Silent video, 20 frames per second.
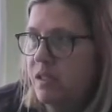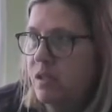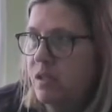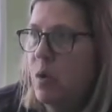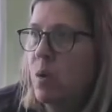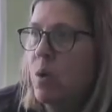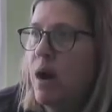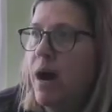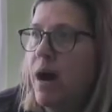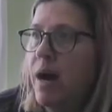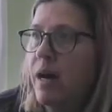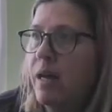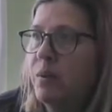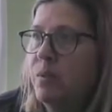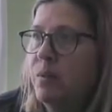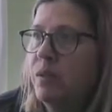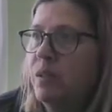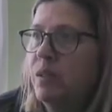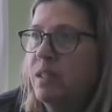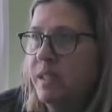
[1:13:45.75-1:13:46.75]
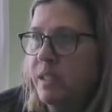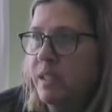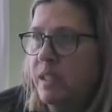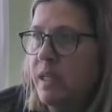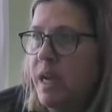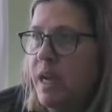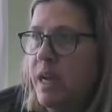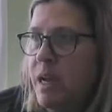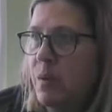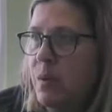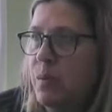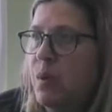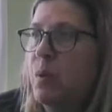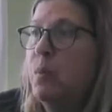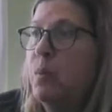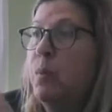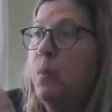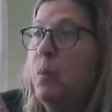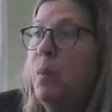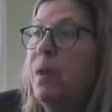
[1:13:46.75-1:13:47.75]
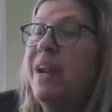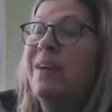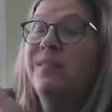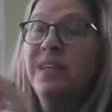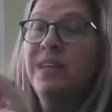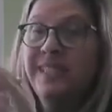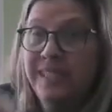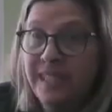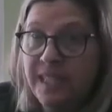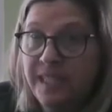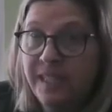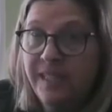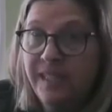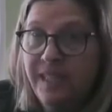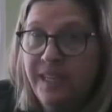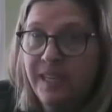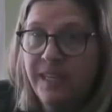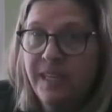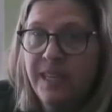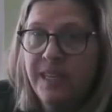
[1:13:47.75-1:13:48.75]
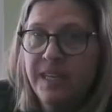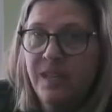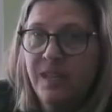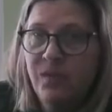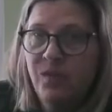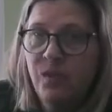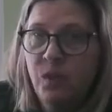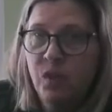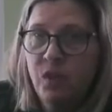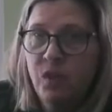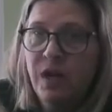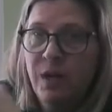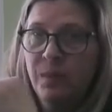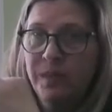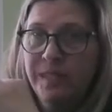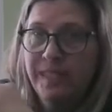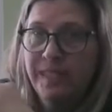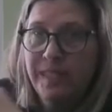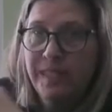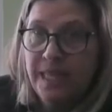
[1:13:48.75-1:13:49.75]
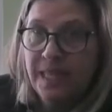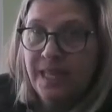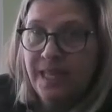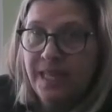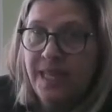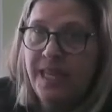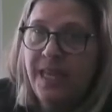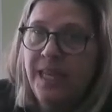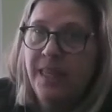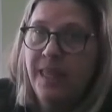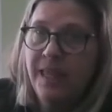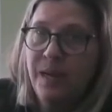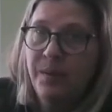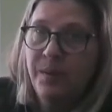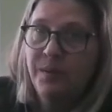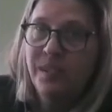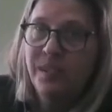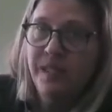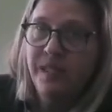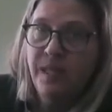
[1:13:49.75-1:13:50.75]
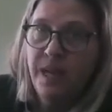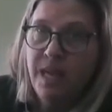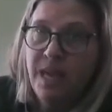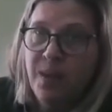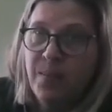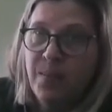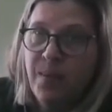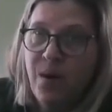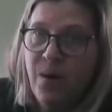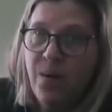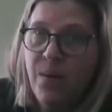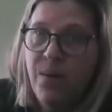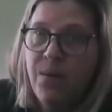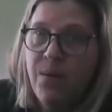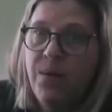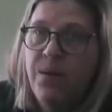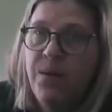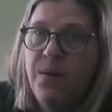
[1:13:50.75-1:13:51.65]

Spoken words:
So I will this time, well, whenever I send a link again in the future, I will send a link and then I will send an email